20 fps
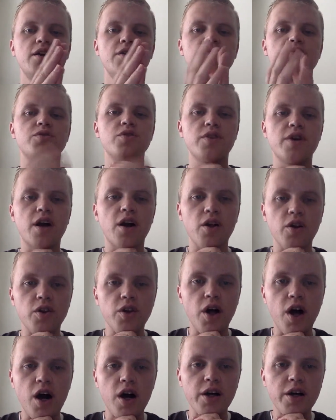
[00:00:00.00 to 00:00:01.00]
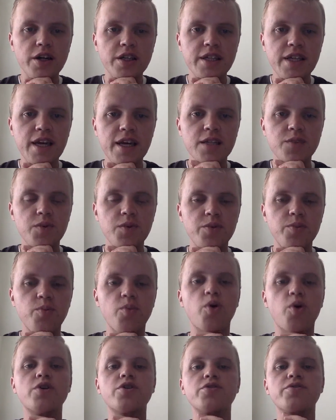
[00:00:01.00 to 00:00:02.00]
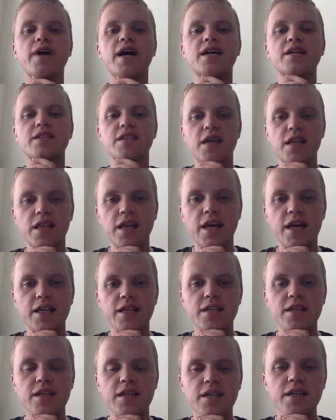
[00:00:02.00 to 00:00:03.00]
so there are longer days with more direct sunlight.